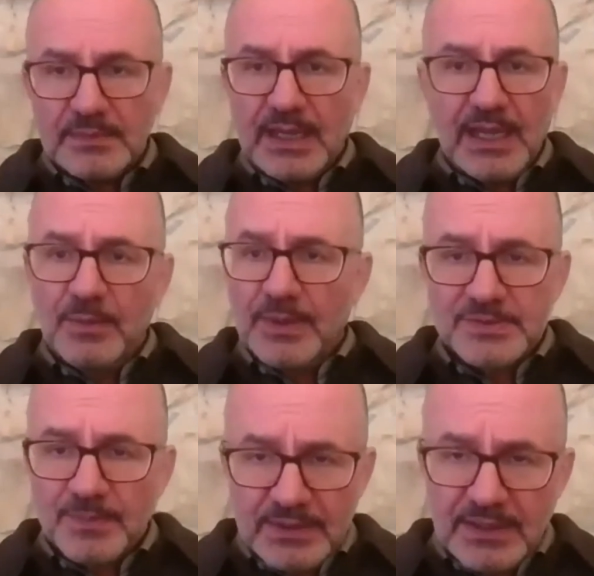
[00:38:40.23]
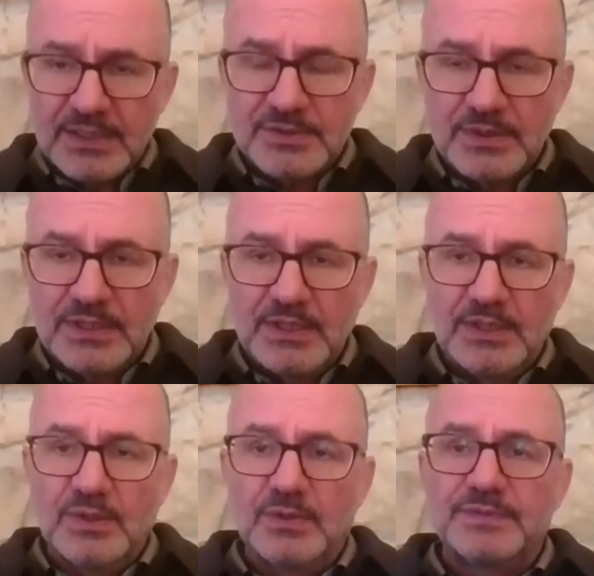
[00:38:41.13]
I was one
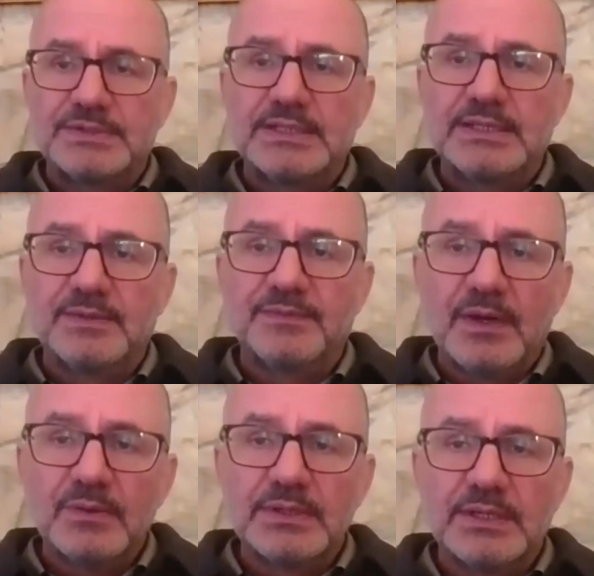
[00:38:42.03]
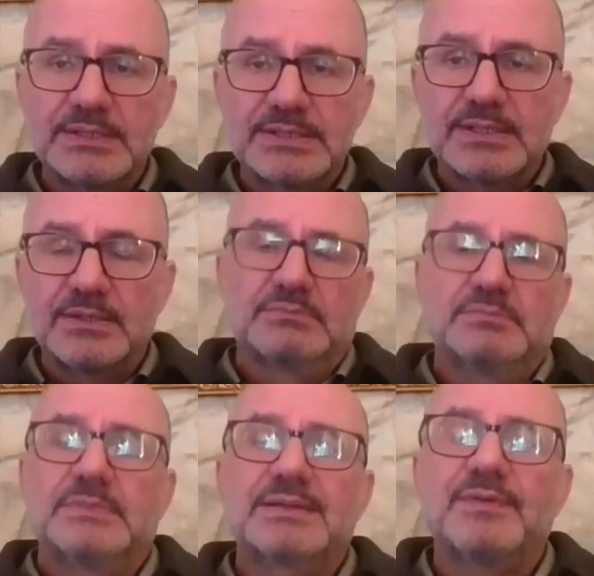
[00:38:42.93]
actually of the founders,
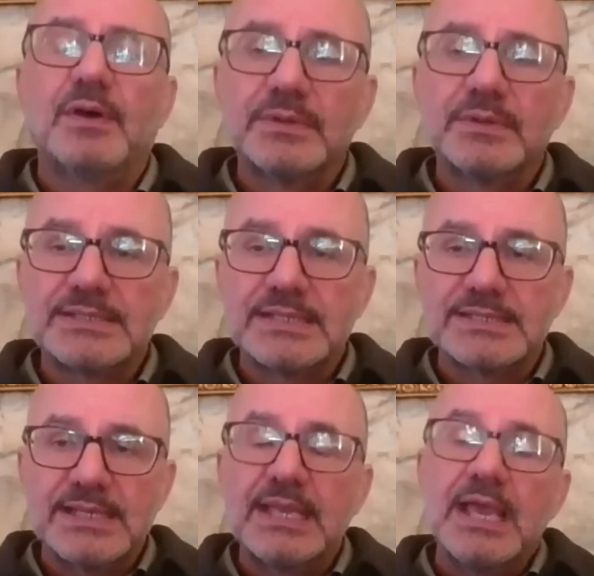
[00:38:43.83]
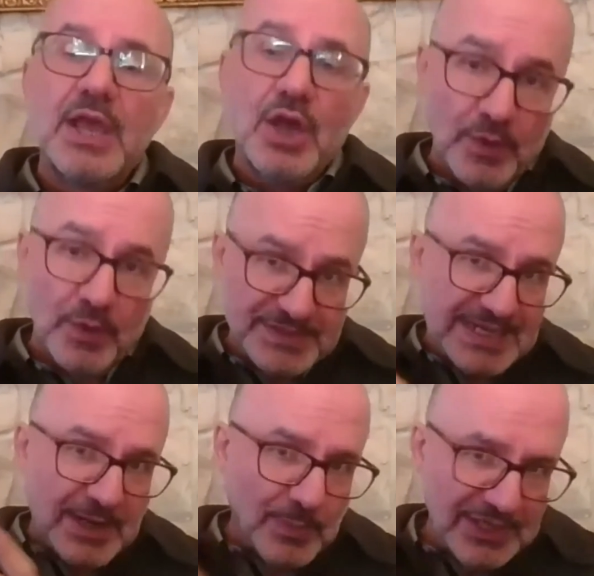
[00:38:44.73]
not founders, let's say, of the
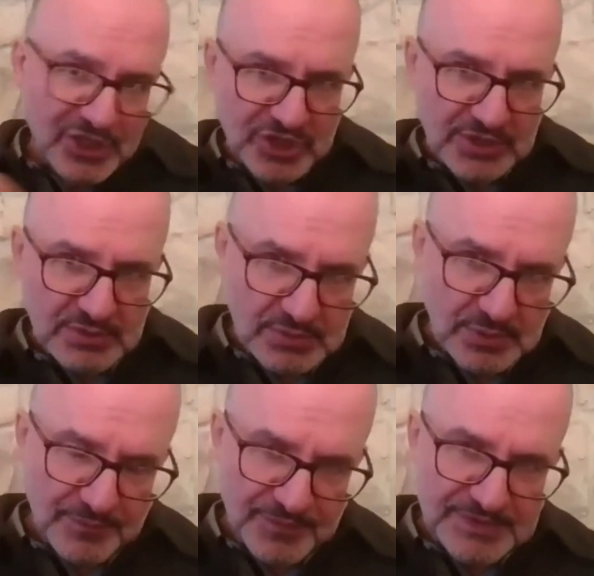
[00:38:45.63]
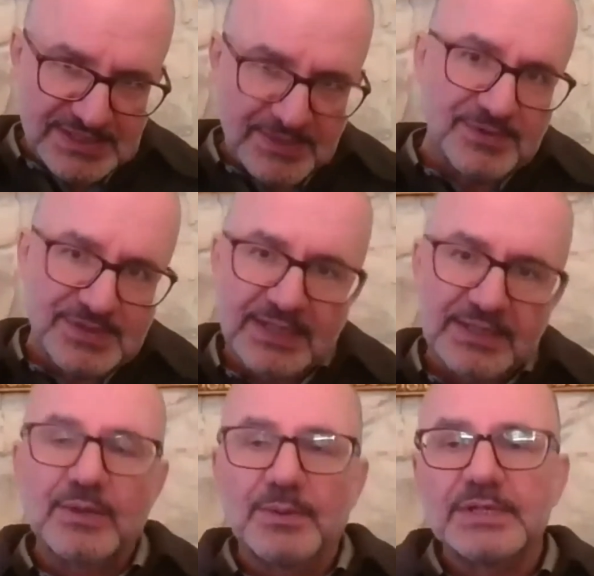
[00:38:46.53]
coalition, of civil
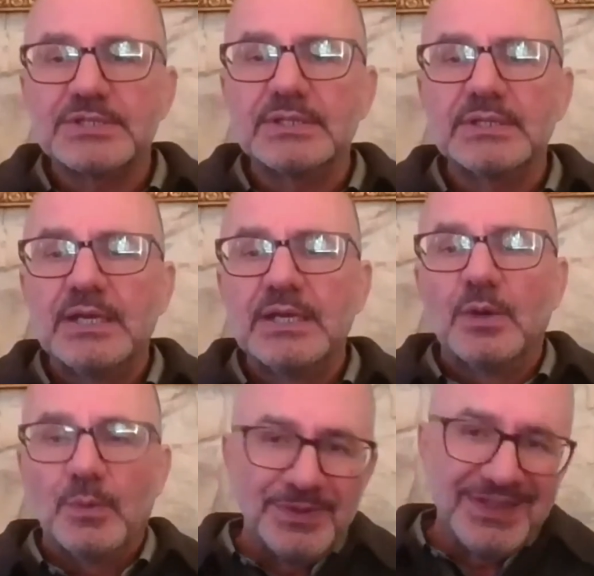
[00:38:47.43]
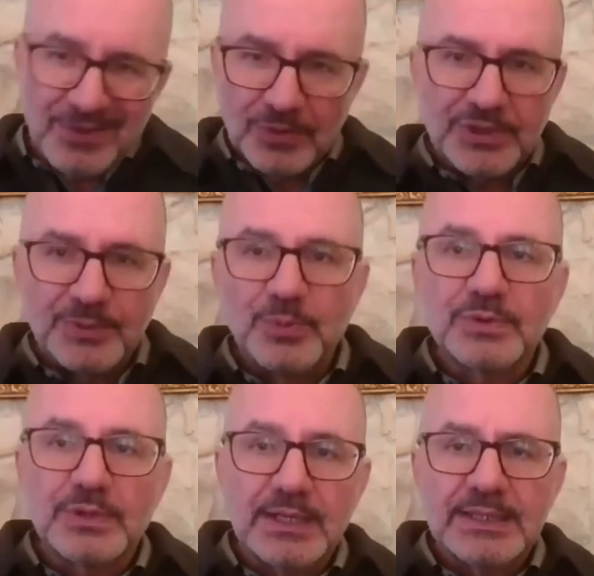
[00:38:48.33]
society coalition, where we did
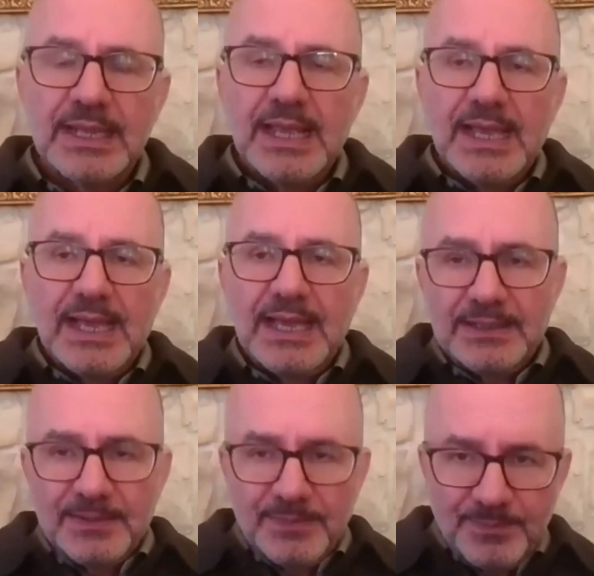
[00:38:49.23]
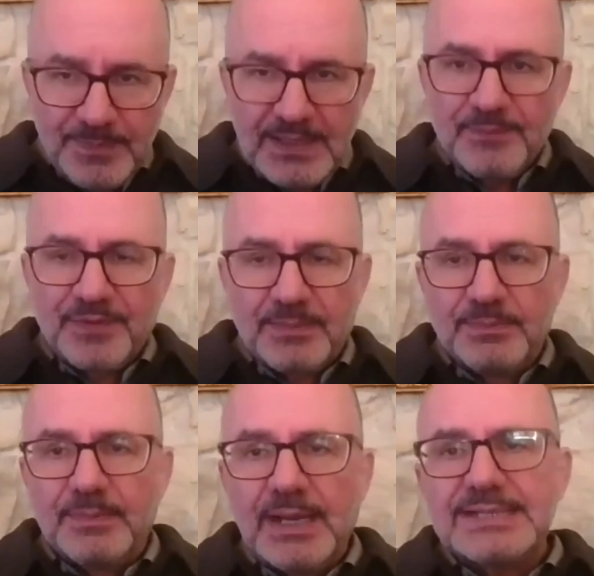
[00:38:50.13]
contribute a lot. And me, from
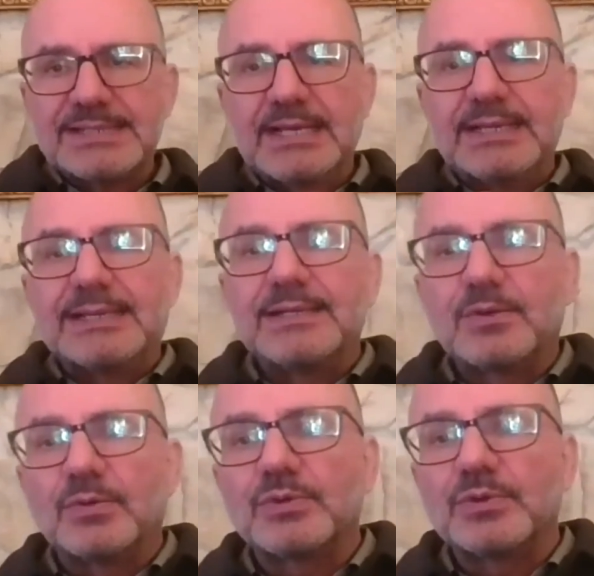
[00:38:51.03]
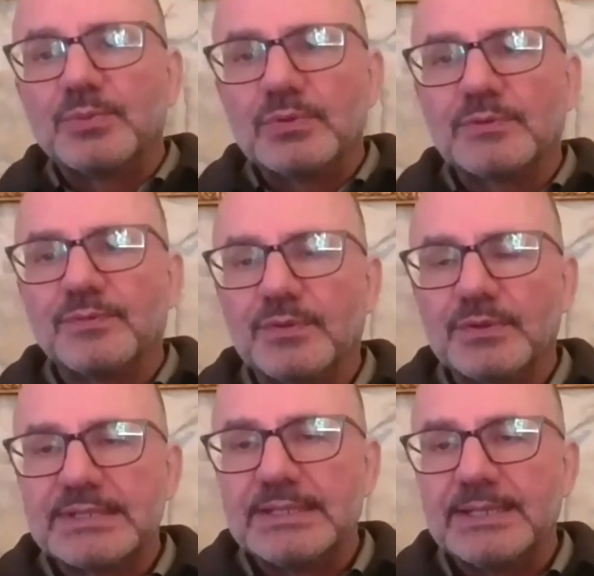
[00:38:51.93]
my side, I did contribute for
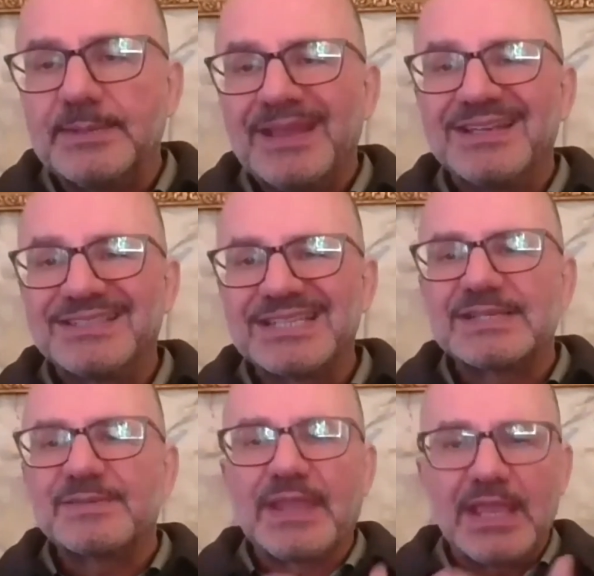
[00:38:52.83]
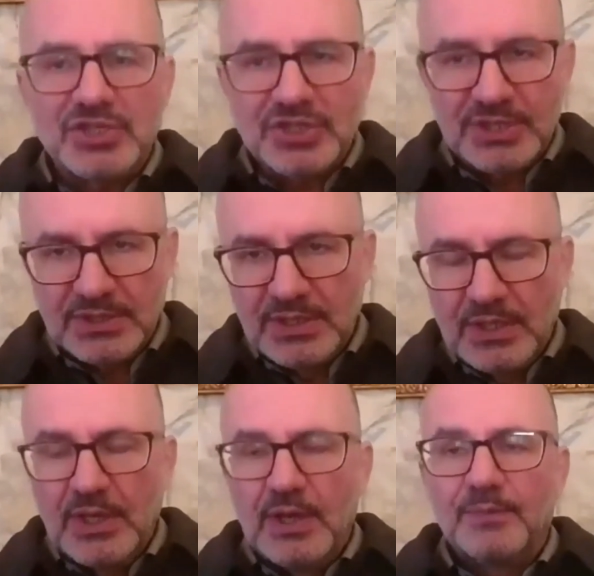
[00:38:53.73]
the justification
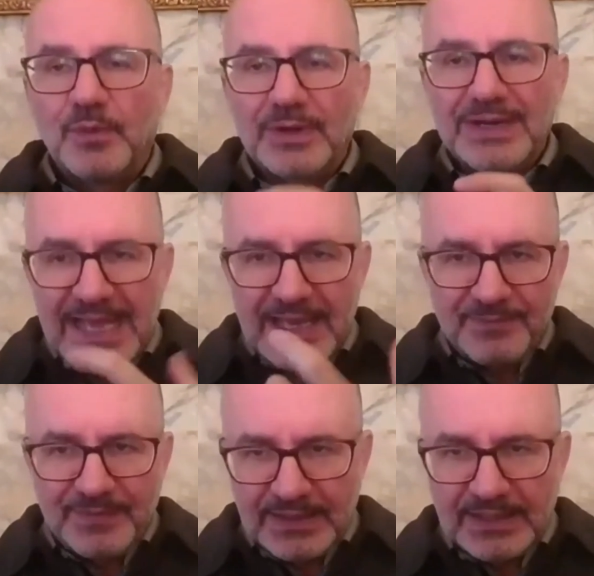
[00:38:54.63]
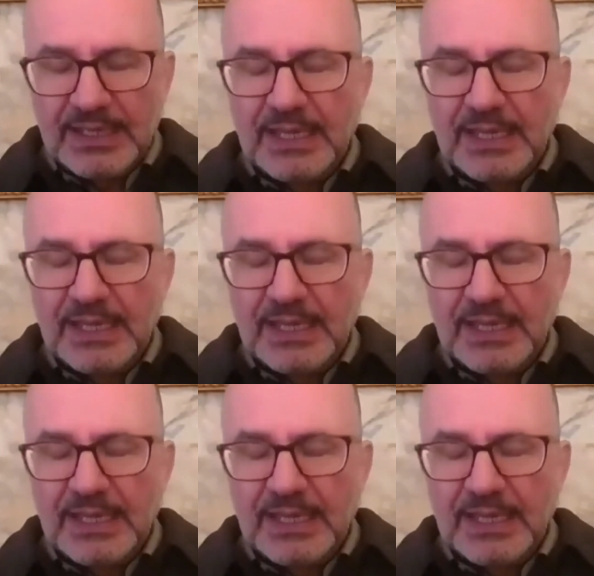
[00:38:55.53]
for having